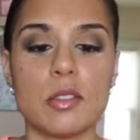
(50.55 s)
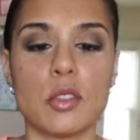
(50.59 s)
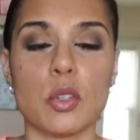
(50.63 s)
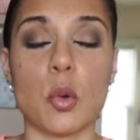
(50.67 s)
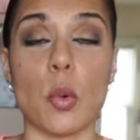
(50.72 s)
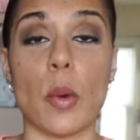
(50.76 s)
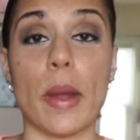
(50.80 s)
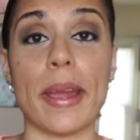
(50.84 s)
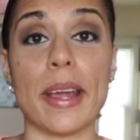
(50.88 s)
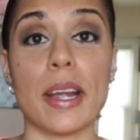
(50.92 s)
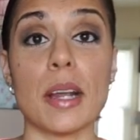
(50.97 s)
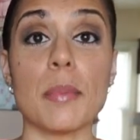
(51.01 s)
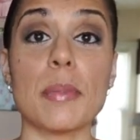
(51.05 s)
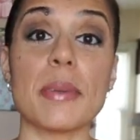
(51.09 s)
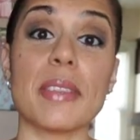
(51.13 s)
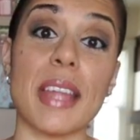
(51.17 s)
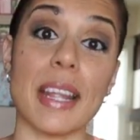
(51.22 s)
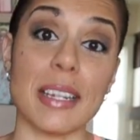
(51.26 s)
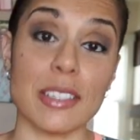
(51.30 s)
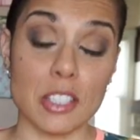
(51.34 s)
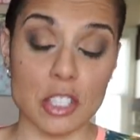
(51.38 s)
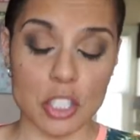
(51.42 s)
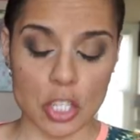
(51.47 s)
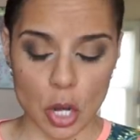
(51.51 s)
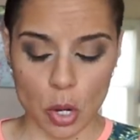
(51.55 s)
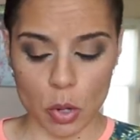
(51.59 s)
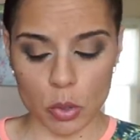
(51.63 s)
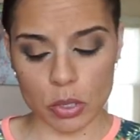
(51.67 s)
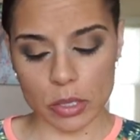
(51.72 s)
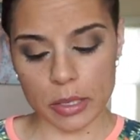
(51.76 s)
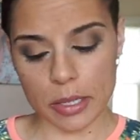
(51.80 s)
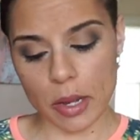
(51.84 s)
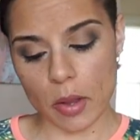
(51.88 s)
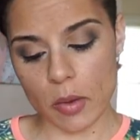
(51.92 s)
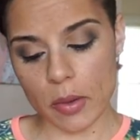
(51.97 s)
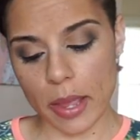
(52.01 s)
square, but that's
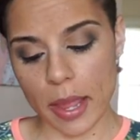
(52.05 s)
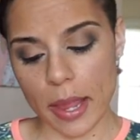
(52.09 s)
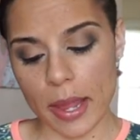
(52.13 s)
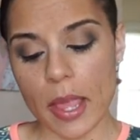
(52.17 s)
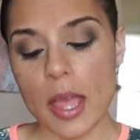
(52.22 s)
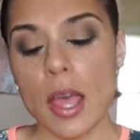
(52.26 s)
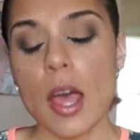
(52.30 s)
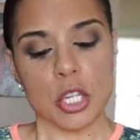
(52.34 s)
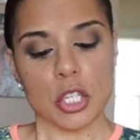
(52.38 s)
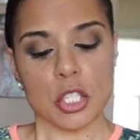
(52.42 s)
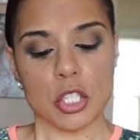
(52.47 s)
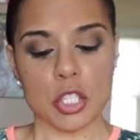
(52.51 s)
totally okay.